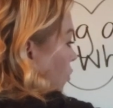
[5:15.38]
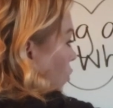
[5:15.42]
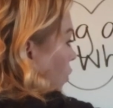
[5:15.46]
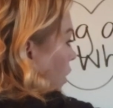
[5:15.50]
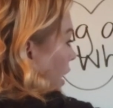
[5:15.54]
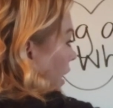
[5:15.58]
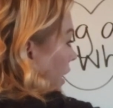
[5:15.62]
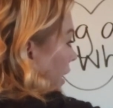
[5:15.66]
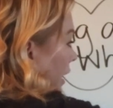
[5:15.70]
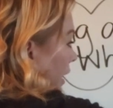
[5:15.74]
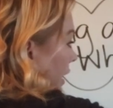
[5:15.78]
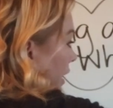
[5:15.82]

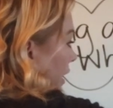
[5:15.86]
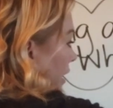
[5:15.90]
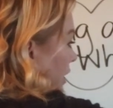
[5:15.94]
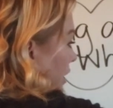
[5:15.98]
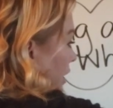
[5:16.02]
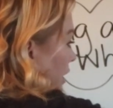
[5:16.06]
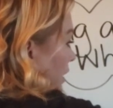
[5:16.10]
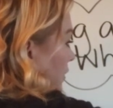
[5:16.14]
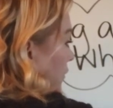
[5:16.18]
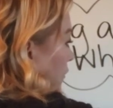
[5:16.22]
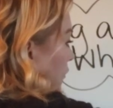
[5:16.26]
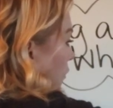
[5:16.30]
1
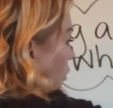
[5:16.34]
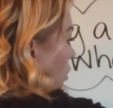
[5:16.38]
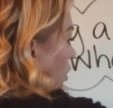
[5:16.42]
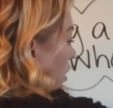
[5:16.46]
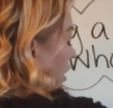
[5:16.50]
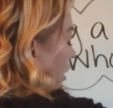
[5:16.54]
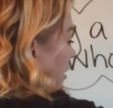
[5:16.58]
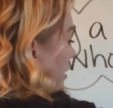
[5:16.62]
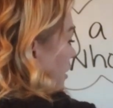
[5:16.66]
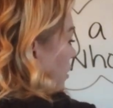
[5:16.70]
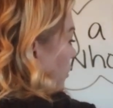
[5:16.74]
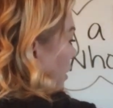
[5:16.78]
into
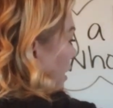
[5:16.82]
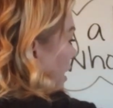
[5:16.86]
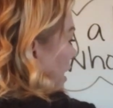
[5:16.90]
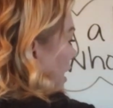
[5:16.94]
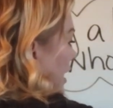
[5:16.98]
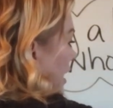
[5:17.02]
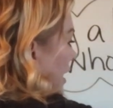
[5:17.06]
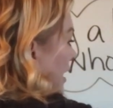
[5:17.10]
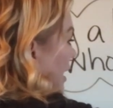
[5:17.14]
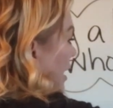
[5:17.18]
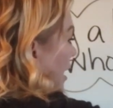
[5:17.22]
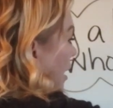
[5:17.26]
4. So
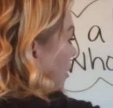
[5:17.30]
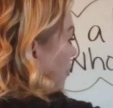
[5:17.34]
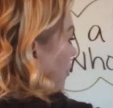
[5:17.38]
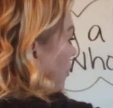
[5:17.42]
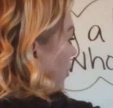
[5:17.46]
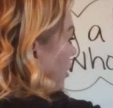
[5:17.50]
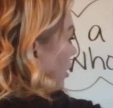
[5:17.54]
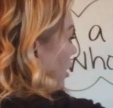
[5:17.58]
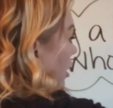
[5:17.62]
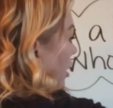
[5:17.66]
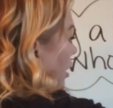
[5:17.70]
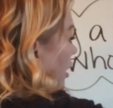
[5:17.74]
any
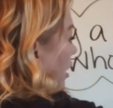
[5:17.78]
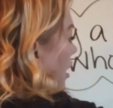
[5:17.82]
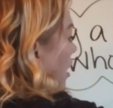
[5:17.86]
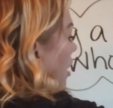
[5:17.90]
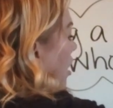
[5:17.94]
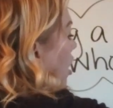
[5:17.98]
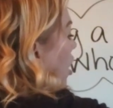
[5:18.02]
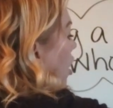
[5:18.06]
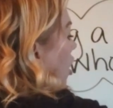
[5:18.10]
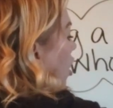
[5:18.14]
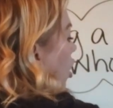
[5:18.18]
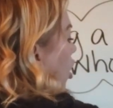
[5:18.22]
number
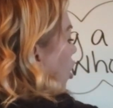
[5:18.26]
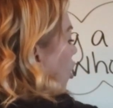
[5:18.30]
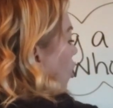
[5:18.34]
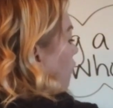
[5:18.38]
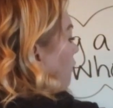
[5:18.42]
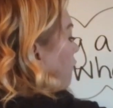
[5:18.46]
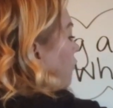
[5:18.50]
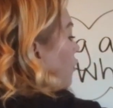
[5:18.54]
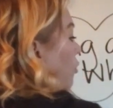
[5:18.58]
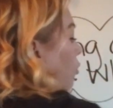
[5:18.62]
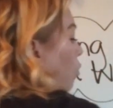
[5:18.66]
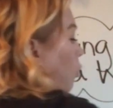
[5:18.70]

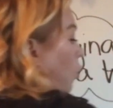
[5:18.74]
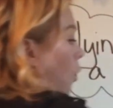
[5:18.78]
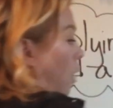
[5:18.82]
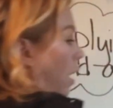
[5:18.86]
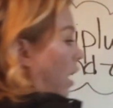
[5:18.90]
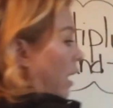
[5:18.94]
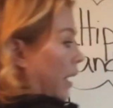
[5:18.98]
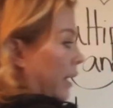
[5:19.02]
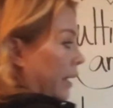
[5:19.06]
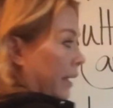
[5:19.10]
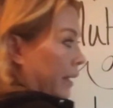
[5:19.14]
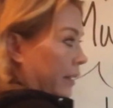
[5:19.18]
over
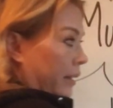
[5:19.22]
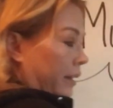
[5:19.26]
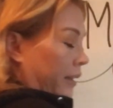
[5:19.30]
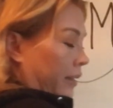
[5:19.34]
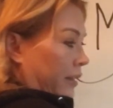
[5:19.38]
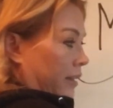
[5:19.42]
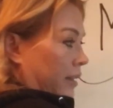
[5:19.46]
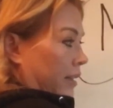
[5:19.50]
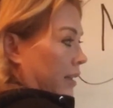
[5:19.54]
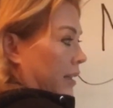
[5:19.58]
1